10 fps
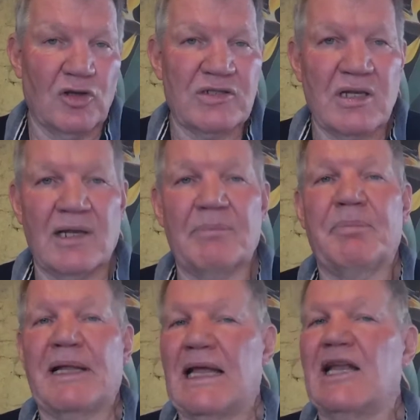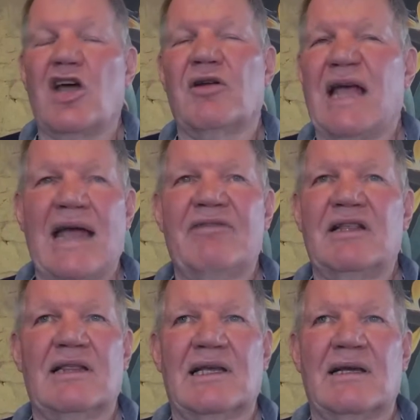look solid, but they don't.
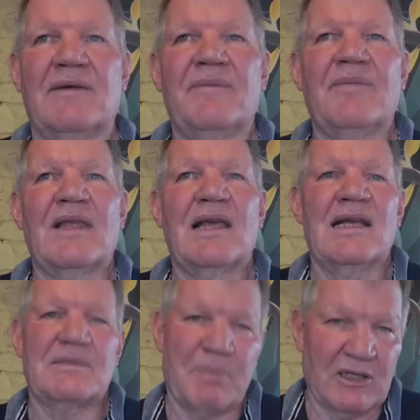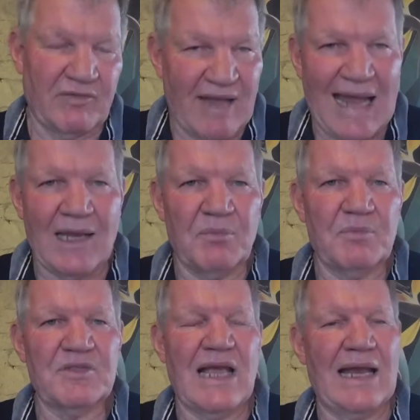Everything is built of
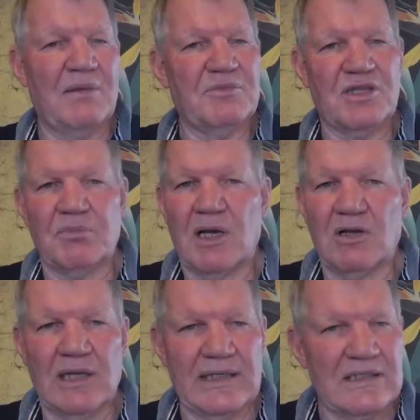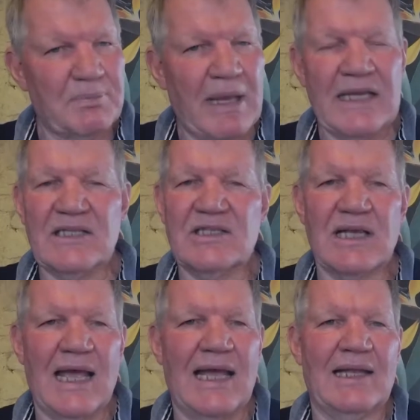atoms. Atoms are only space,
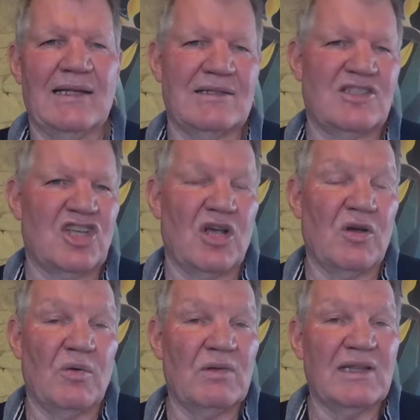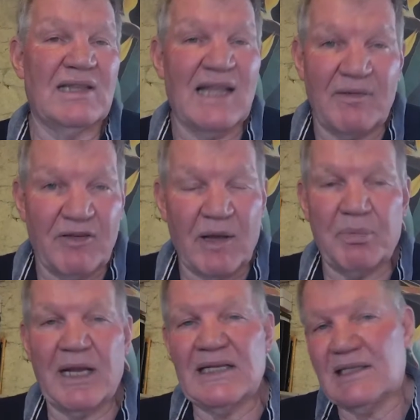and so they're
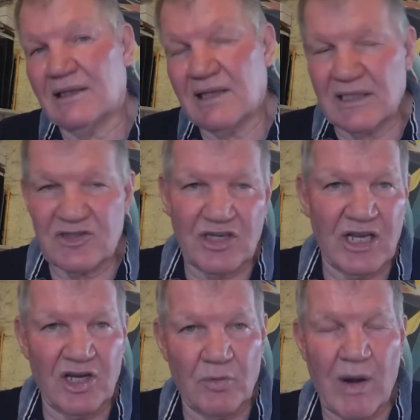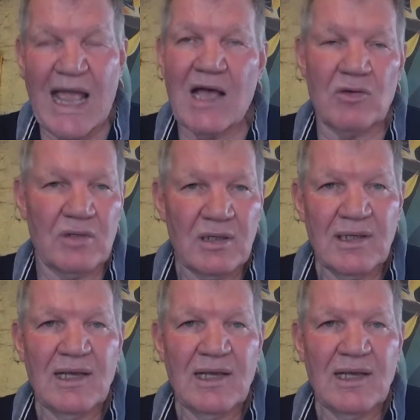vibrating. Things are going around